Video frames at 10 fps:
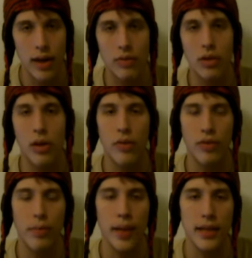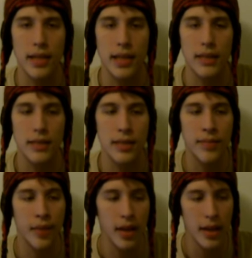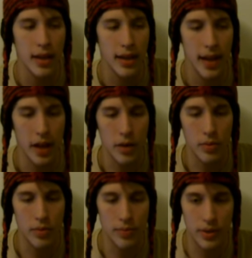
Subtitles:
throughout all of the paintings. Now,